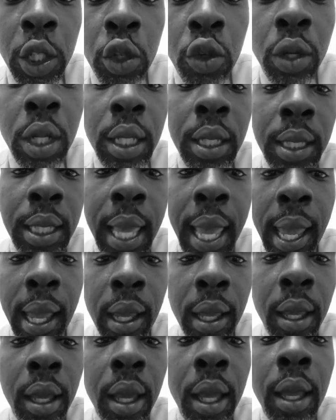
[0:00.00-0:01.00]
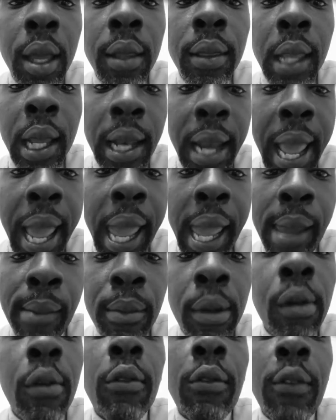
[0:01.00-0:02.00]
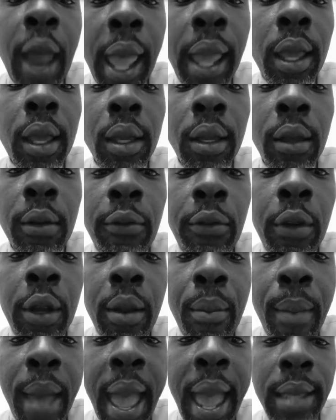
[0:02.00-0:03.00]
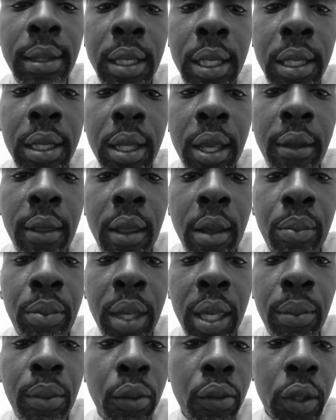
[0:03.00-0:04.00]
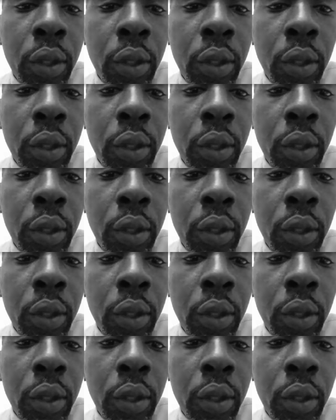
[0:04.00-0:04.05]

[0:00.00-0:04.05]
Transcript: you to say the name right for the masses of the people